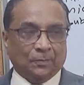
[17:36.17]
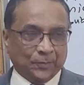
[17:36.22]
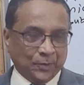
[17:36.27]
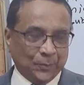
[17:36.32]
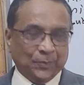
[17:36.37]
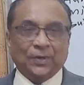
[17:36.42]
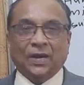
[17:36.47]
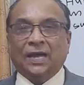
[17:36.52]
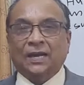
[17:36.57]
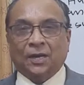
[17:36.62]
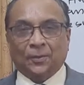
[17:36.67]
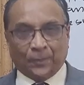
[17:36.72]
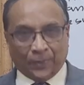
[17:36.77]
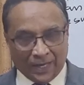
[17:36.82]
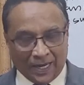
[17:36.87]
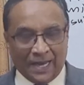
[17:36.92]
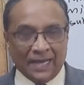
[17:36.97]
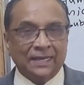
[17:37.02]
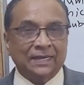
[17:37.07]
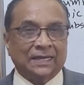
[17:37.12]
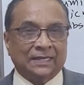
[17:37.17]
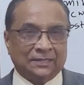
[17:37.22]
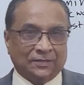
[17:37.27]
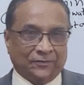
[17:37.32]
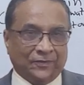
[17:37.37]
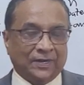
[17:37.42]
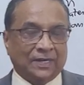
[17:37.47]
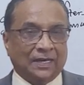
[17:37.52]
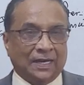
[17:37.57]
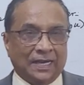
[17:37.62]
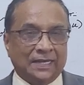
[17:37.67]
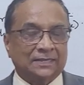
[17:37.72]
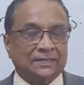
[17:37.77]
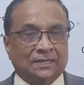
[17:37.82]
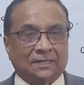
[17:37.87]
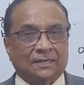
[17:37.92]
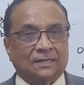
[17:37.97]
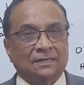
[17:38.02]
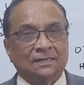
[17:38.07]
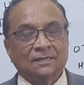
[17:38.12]
people are applying as a
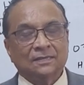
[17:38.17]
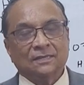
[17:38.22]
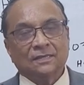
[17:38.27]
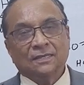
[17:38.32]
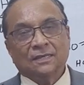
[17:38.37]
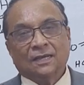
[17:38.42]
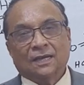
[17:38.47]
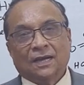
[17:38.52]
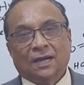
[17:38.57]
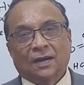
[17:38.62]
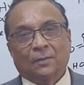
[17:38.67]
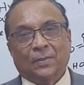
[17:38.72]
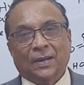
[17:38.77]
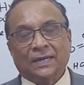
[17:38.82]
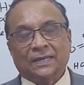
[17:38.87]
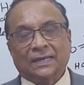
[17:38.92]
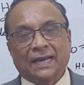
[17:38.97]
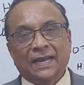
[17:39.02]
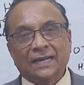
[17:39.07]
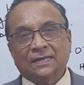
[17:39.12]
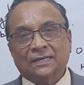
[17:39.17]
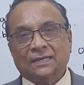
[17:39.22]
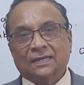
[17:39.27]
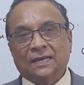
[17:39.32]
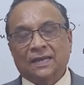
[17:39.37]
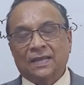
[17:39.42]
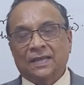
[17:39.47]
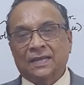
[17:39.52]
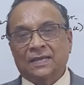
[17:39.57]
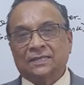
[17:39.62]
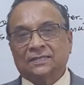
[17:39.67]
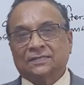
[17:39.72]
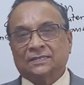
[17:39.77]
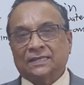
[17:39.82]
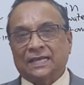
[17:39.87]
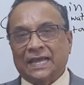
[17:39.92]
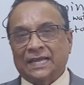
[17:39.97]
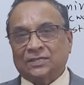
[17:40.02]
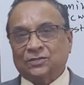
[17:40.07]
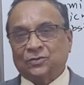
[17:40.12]
fertilizer, but that
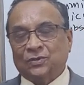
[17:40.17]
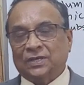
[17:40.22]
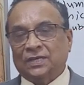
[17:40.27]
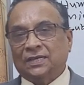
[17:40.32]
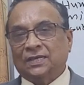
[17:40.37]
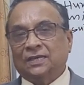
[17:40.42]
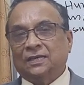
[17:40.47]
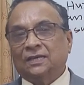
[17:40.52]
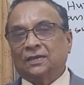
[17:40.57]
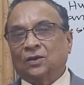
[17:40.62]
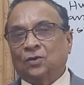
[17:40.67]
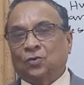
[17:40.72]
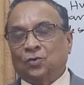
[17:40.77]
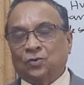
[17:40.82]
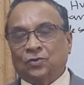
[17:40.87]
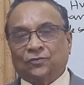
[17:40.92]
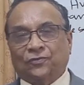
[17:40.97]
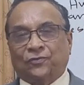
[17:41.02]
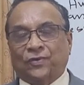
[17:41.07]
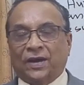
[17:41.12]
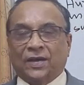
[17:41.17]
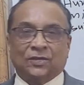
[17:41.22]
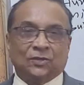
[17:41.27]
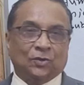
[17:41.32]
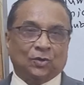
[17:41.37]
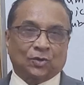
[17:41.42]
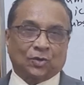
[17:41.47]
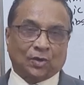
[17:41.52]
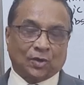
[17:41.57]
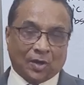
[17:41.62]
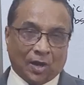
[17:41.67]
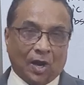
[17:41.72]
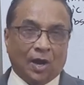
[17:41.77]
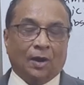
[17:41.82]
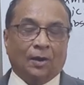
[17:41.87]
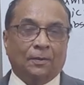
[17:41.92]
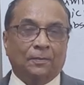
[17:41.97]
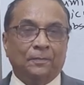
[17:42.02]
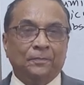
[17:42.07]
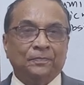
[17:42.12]
is actually good for your
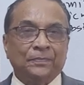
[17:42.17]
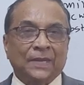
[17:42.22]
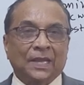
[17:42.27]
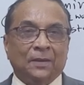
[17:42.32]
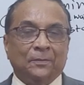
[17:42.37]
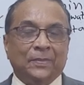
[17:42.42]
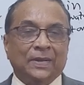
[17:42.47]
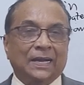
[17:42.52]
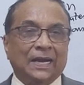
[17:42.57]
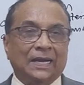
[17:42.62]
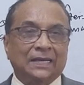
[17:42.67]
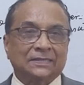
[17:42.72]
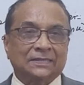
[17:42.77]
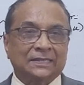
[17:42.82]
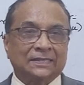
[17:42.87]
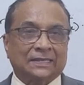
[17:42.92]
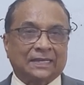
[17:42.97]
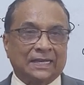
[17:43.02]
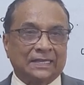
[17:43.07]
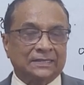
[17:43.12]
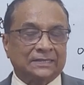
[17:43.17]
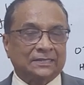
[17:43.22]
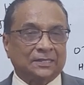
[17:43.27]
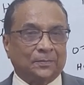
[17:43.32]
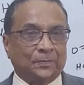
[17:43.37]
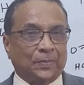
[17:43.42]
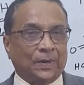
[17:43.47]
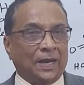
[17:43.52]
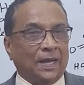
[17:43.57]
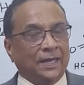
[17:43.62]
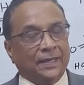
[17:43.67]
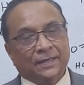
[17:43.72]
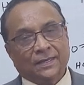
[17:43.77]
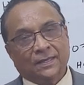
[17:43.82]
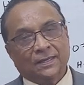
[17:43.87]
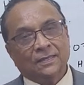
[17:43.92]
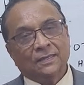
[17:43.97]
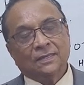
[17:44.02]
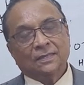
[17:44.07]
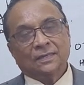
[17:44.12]
crop, because it can
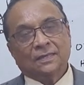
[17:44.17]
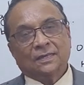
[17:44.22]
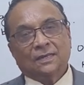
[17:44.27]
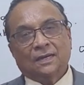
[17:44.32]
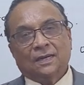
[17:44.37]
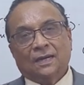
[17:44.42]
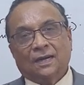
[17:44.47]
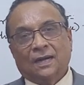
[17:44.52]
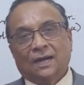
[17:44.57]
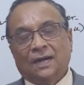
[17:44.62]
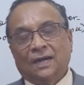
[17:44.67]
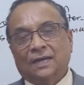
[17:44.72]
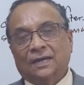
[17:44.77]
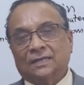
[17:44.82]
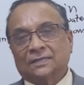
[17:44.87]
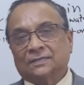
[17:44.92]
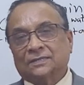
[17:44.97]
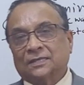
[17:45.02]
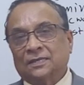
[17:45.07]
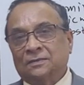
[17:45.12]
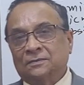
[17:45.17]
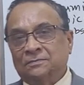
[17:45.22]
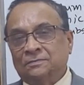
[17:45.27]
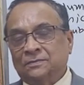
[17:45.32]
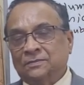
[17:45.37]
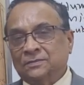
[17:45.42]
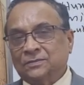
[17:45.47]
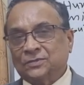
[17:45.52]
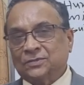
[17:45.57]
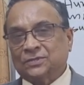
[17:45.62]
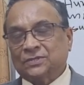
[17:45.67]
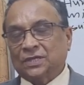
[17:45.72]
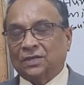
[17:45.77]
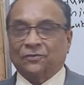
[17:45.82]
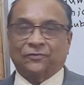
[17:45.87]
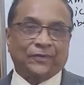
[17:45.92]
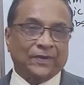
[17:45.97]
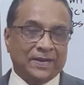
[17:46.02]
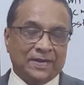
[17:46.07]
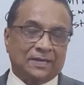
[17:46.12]
supply some
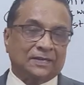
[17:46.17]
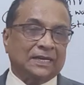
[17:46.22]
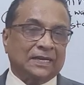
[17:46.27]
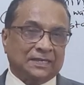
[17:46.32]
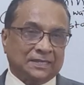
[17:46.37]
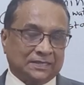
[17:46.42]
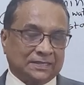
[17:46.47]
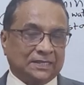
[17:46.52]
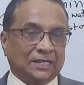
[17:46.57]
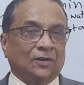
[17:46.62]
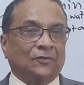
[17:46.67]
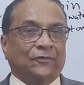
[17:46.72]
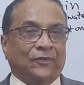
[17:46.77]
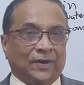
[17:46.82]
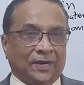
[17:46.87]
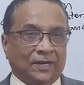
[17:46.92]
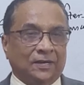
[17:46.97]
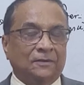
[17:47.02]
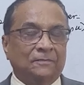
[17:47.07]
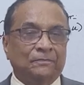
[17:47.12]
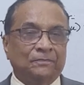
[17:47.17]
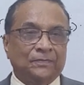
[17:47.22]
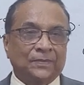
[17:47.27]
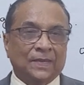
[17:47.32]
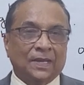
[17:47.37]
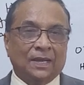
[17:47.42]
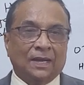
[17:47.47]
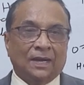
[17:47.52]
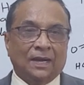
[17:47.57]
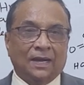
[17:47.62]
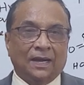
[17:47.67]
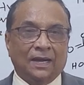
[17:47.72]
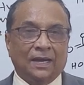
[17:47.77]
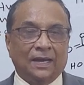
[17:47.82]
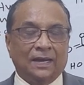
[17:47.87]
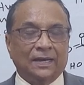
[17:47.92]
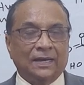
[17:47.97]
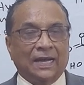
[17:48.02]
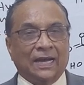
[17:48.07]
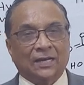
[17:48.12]
sulfate, that is sulfur,
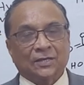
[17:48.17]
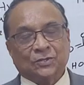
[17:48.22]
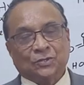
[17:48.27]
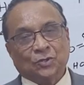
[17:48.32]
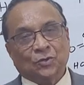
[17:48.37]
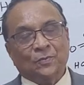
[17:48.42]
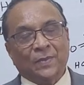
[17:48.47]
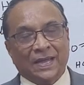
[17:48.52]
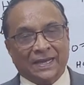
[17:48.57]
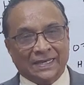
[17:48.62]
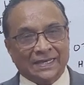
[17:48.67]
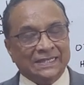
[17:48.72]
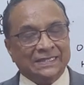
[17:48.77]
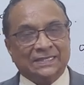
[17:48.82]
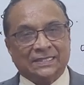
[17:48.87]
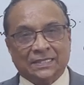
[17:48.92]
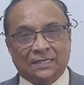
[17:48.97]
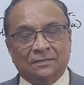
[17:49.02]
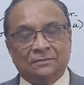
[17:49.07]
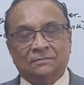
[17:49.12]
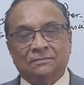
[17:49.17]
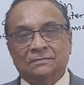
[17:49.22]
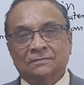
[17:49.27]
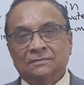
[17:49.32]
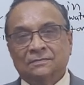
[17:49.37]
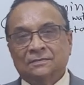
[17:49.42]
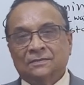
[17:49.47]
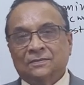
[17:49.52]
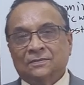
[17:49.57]
and also magnesium